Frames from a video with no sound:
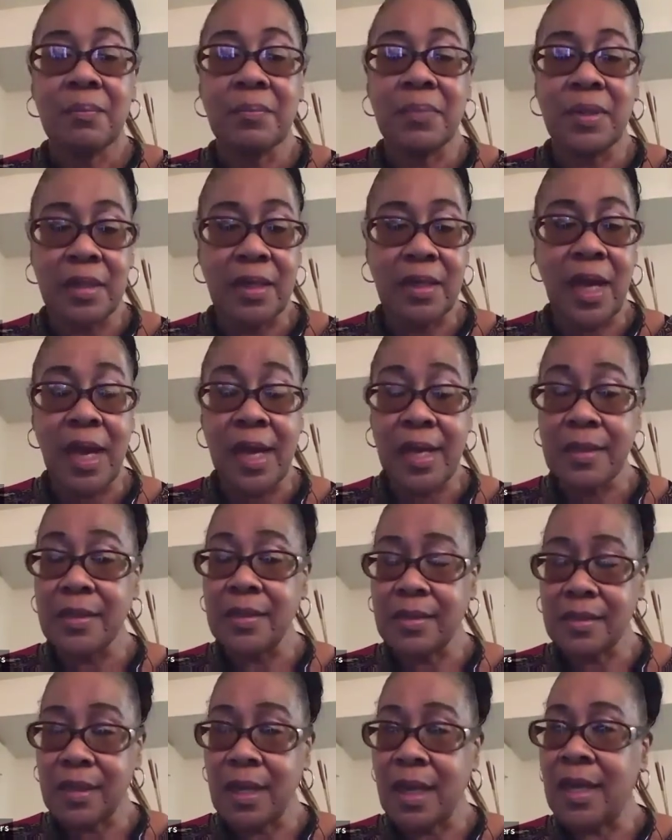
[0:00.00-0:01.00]
But I
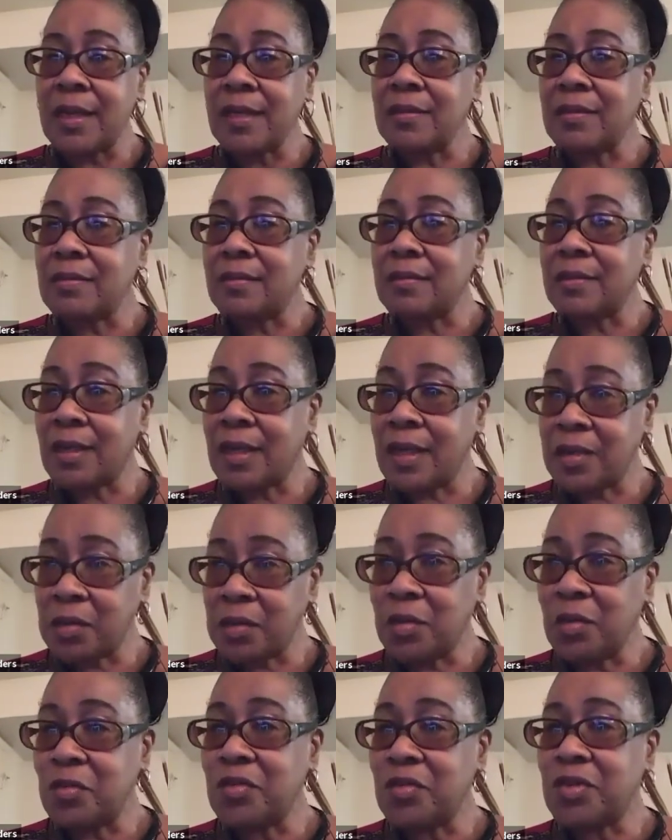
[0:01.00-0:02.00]
decided, and I
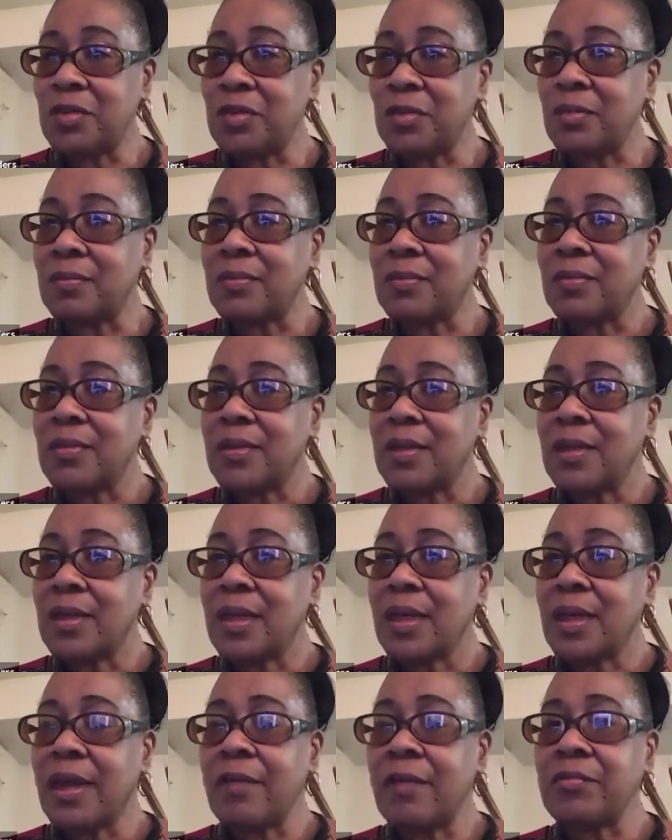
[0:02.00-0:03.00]
told you,
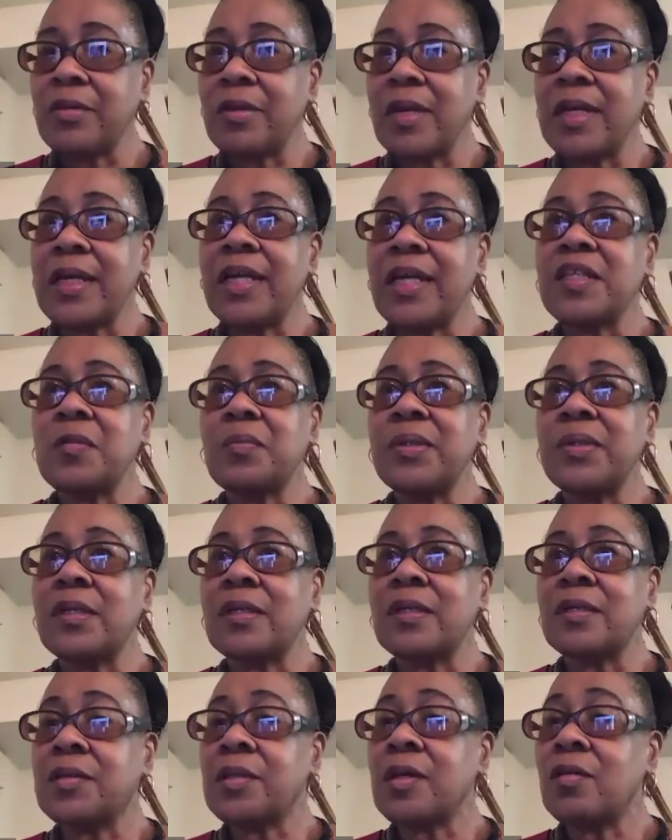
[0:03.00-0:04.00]
after I got to be an
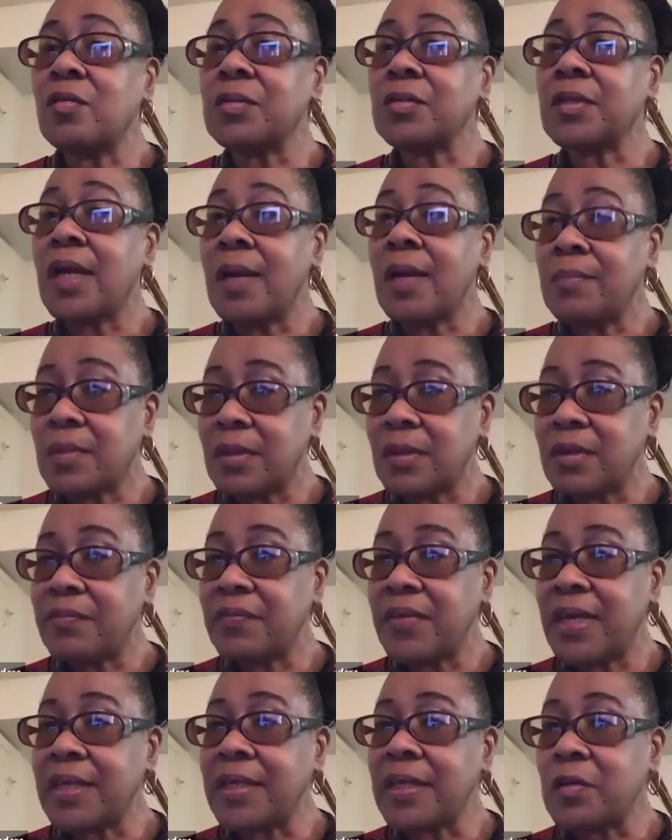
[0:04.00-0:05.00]
adult, I'm going to
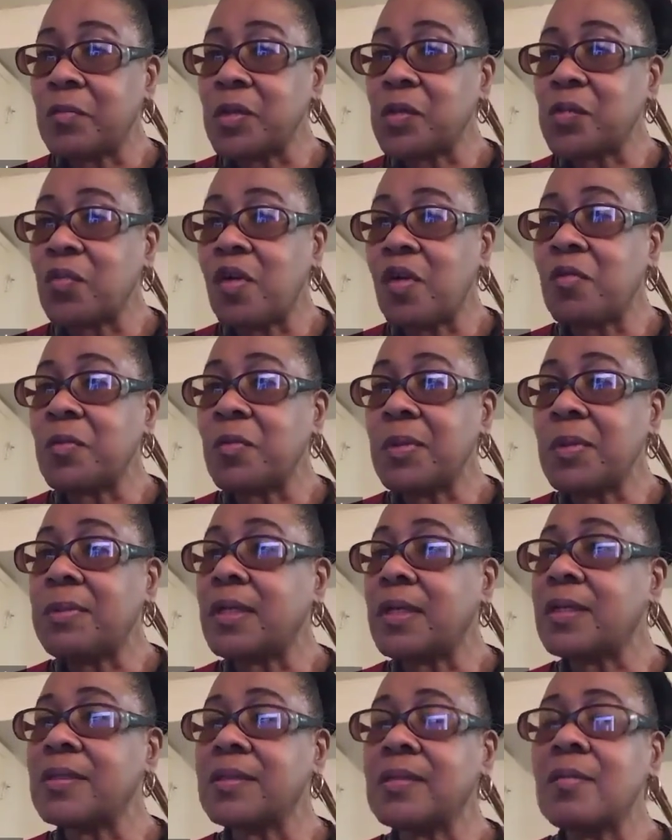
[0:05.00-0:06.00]
find out what's wrong with me
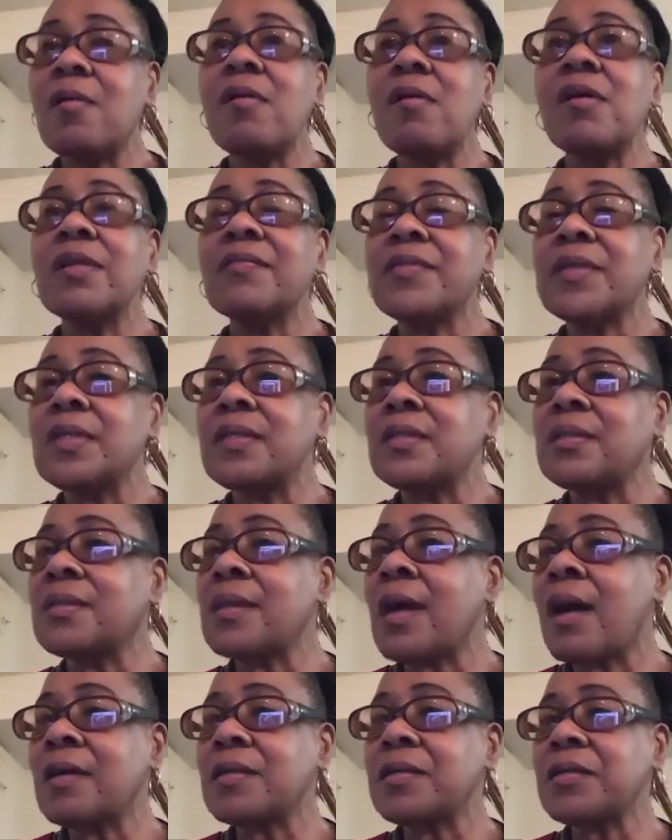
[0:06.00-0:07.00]
because all of these
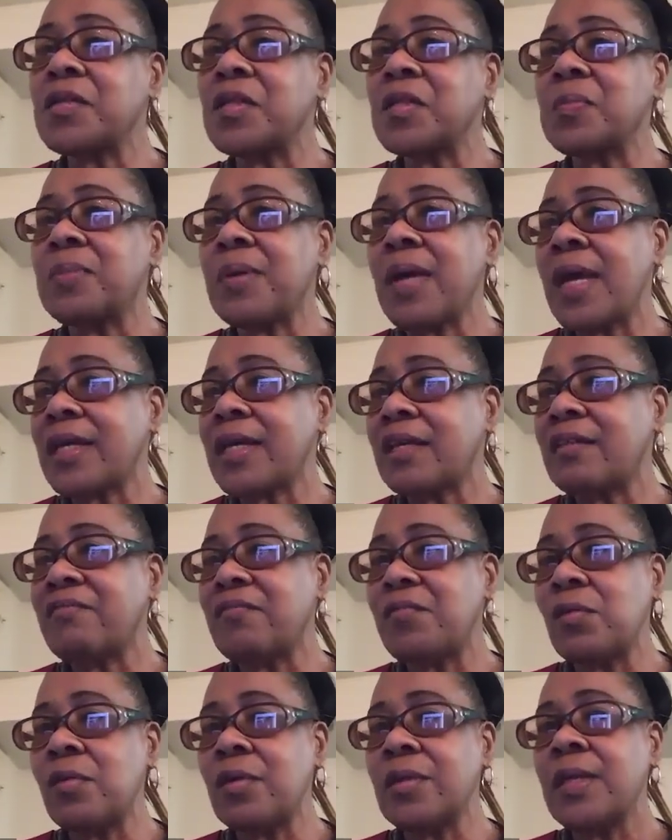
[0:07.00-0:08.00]
doctors back and
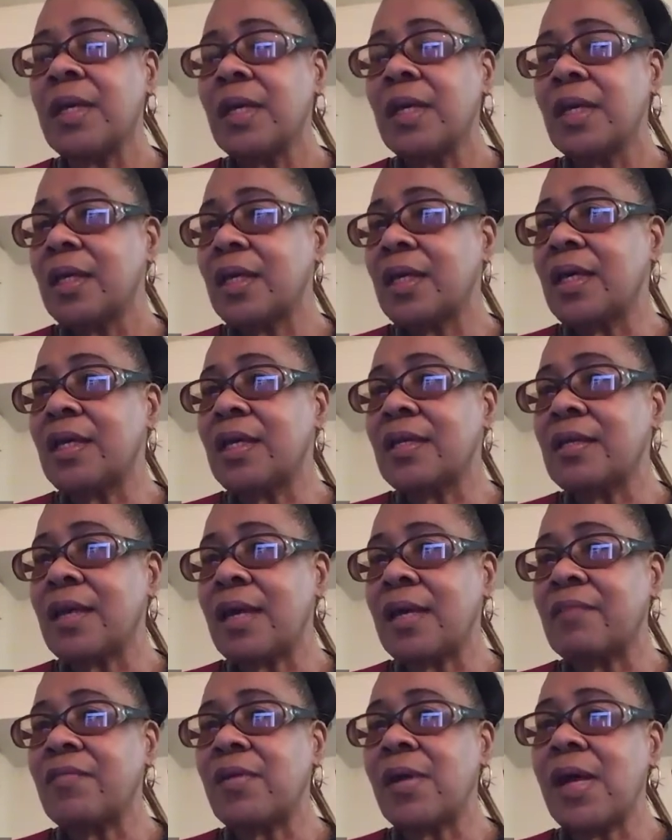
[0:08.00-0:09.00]
forth, in and
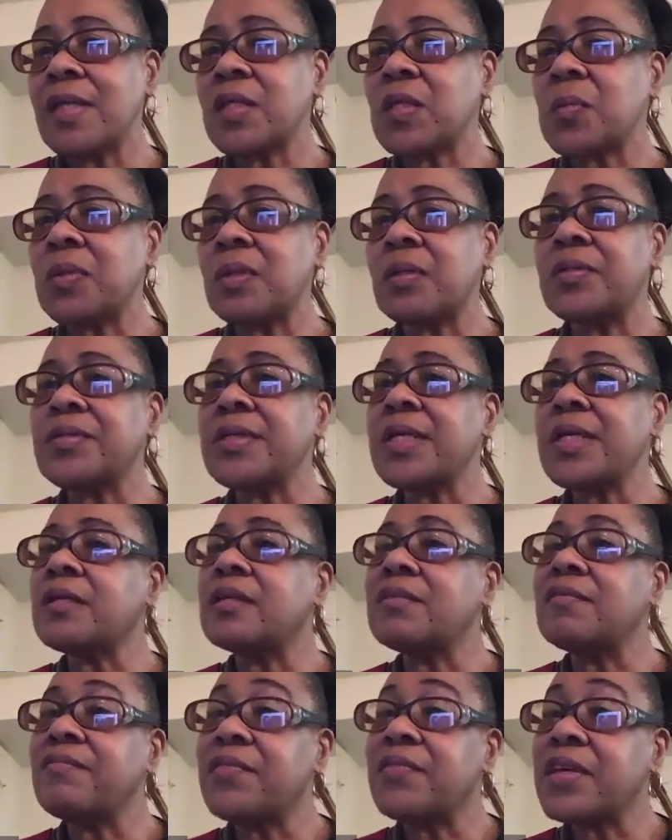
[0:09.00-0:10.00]
out of hospitals, they
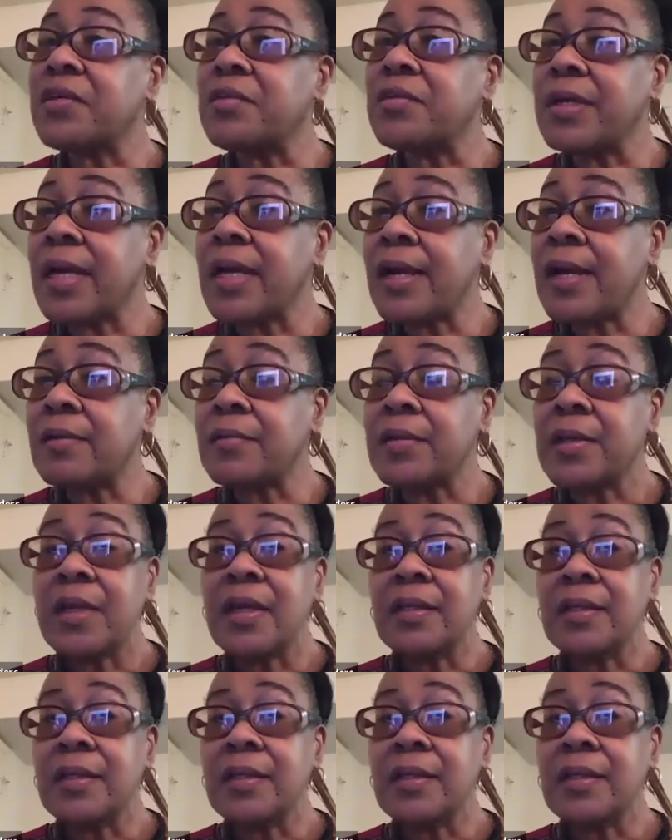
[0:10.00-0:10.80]
couldn't figure it out.